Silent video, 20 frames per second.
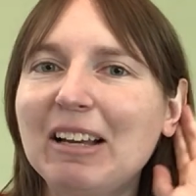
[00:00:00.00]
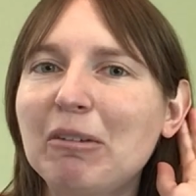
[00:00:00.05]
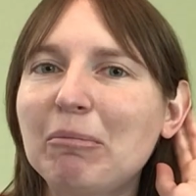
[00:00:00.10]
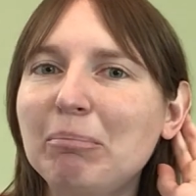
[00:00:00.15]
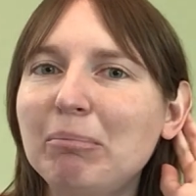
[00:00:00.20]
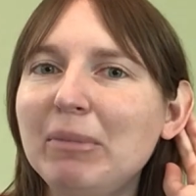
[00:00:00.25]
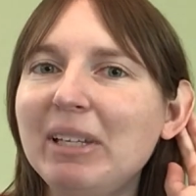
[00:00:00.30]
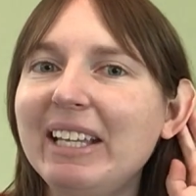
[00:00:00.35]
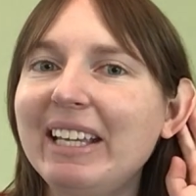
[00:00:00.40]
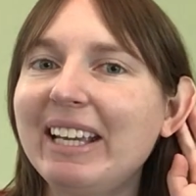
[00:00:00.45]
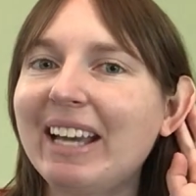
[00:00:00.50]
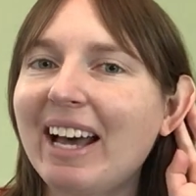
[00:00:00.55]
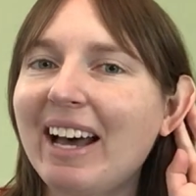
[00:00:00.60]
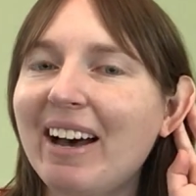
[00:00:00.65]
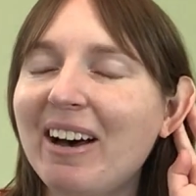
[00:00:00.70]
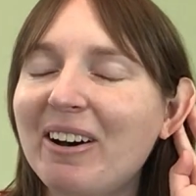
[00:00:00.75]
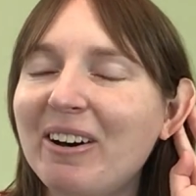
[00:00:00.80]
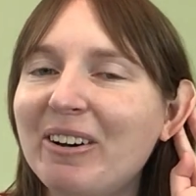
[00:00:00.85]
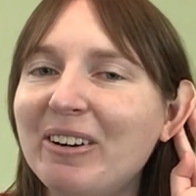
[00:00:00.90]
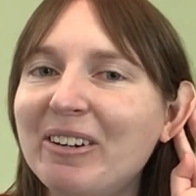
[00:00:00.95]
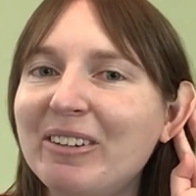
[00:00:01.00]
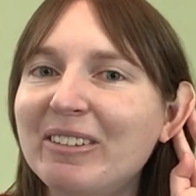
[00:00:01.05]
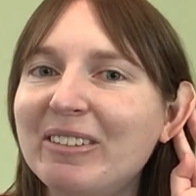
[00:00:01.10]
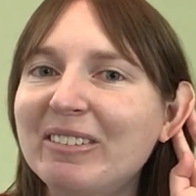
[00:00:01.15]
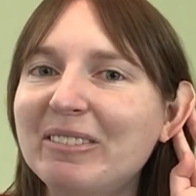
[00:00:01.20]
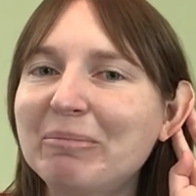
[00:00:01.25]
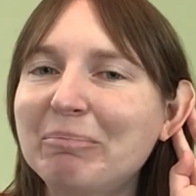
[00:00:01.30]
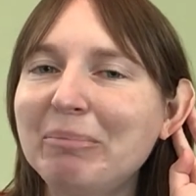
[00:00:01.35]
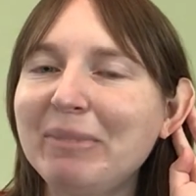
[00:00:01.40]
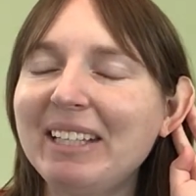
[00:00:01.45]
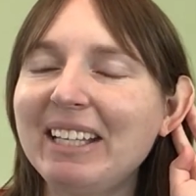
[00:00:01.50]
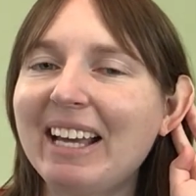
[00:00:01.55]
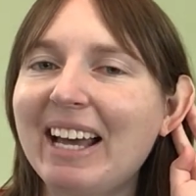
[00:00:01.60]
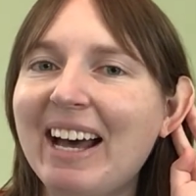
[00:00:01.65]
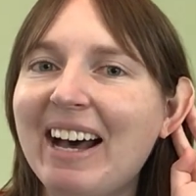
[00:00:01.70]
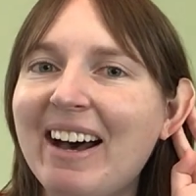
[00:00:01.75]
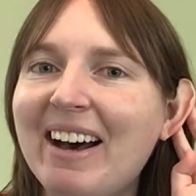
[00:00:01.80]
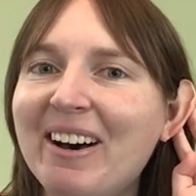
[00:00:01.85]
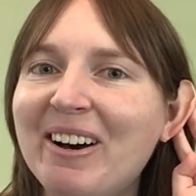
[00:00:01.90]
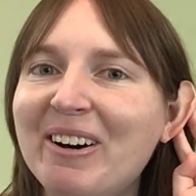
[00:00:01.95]
Meow,
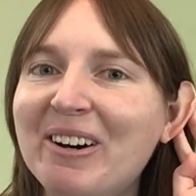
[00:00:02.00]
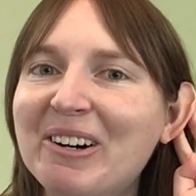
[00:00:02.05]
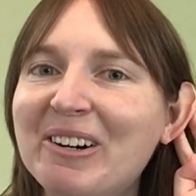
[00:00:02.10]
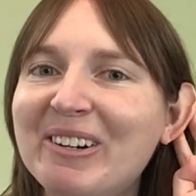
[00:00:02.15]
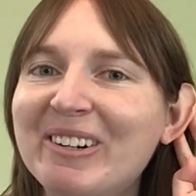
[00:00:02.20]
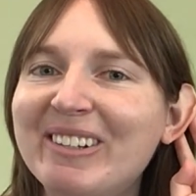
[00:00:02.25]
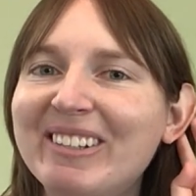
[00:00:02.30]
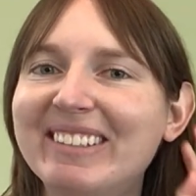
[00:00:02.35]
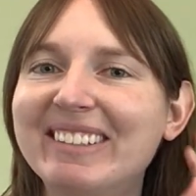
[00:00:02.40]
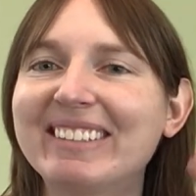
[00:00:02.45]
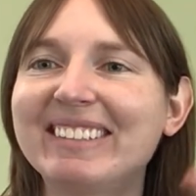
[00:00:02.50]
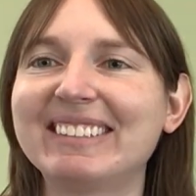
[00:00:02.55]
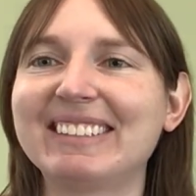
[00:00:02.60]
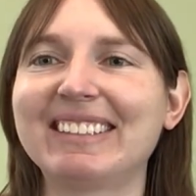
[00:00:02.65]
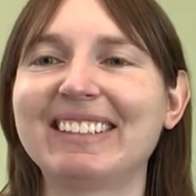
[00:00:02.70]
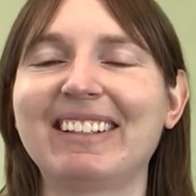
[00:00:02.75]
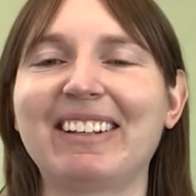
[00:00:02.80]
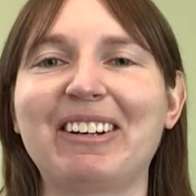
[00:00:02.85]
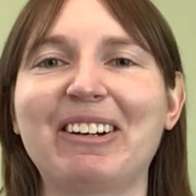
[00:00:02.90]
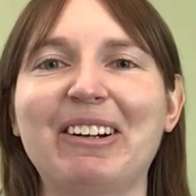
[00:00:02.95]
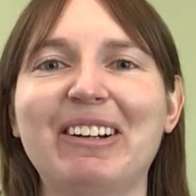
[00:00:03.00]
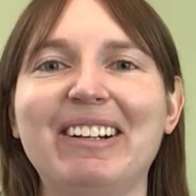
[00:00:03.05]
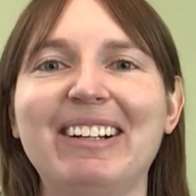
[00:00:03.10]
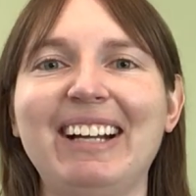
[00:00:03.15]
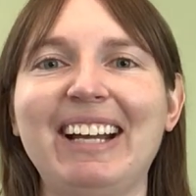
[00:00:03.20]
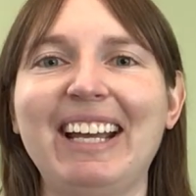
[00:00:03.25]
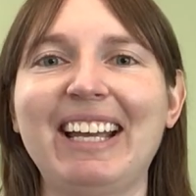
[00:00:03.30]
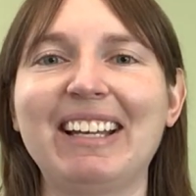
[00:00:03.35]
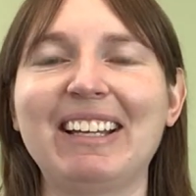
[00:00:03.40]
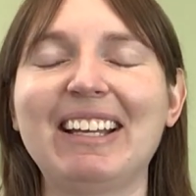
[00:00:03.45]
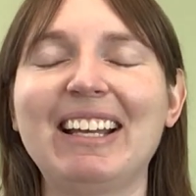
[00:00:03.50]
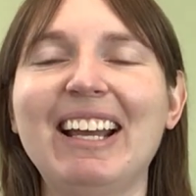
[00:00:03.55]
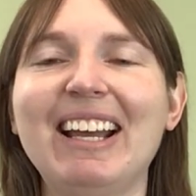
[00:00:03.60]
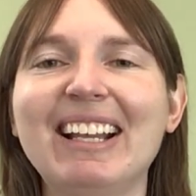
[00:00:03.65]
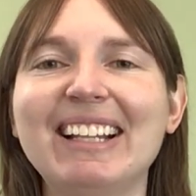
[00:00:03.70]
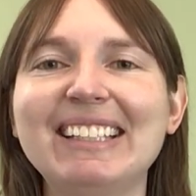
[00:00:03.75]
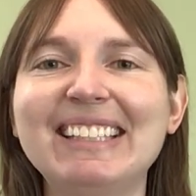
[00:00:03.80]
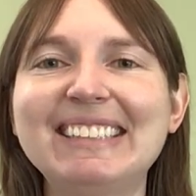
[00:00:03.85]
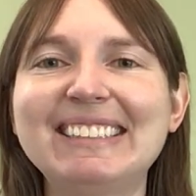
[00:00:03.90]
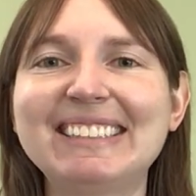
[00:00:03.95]
meow. All right,
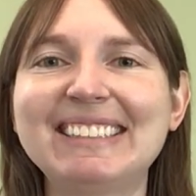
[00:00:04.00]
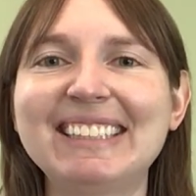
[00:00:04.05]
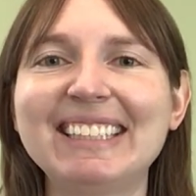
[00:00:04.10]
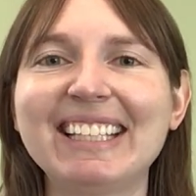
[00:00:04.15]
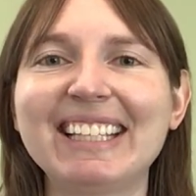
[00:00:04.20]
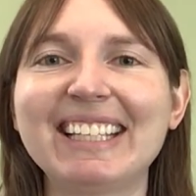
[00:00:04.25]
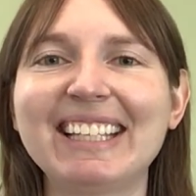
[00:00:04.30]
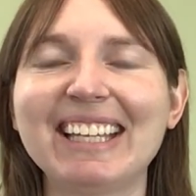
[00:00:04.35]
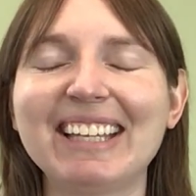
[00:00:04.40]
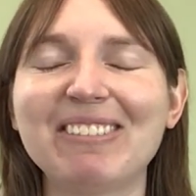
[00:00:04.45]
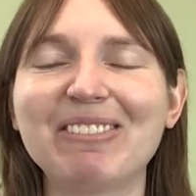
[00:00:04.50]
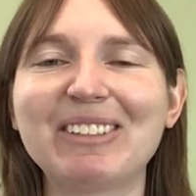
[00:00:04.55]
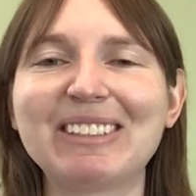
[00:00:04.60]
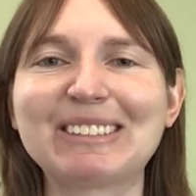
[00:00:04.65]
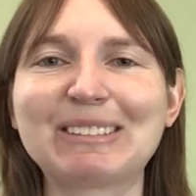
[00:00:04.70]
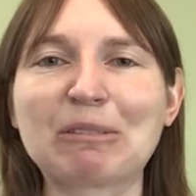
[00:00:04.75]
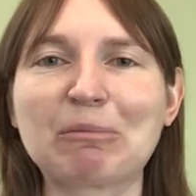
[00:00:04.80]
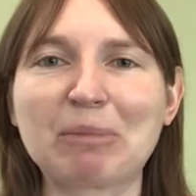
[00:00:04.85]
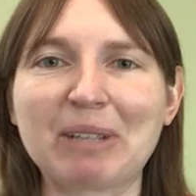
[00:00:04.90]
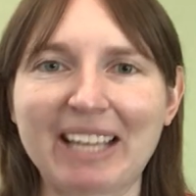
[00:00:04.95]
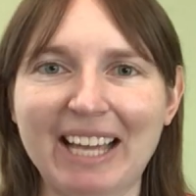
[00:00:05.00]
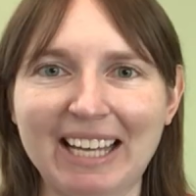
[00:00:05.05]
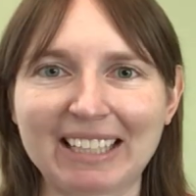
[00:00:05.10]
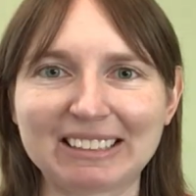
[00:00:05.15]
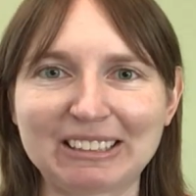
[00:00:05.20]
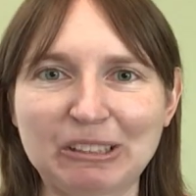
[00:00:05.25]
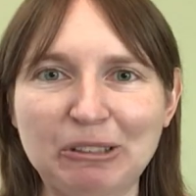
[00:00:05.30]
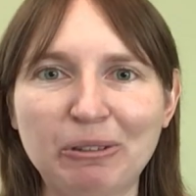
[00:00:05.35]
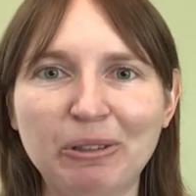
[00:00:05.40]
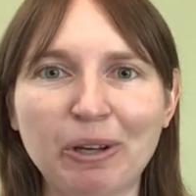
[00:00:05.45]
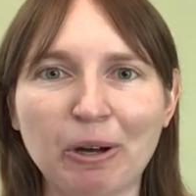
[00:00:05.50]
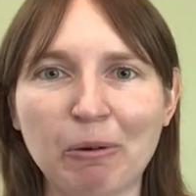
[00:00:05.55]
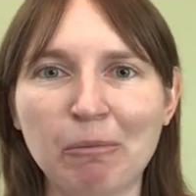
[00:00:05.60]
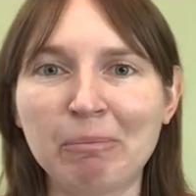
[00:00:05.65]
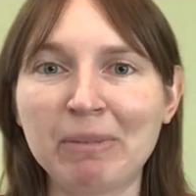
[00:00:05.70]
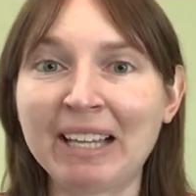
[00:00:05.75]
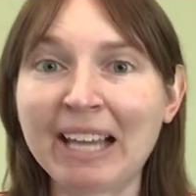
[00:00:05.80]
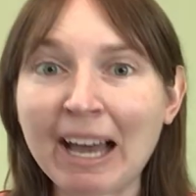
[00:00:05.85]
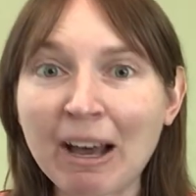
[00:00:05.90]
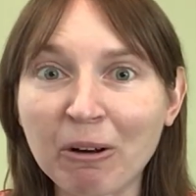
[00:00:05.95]
let's sing again with some cats who go
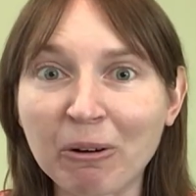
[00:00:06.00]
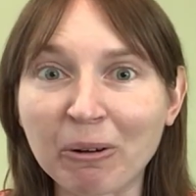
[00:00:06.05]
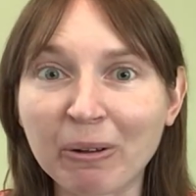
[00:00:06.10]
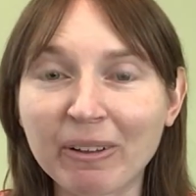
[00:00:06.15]
meow.